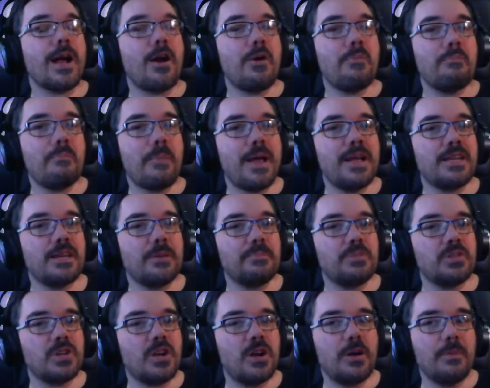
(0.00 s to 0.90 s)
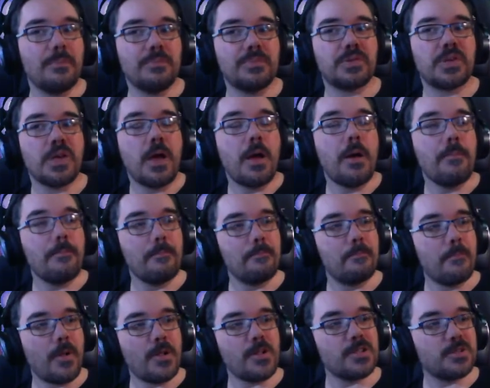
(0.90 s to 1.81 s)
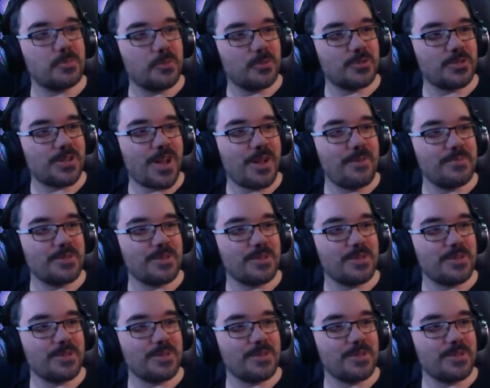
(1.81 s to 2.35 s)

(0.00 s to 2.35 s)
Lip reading: made-up terms multiple times in a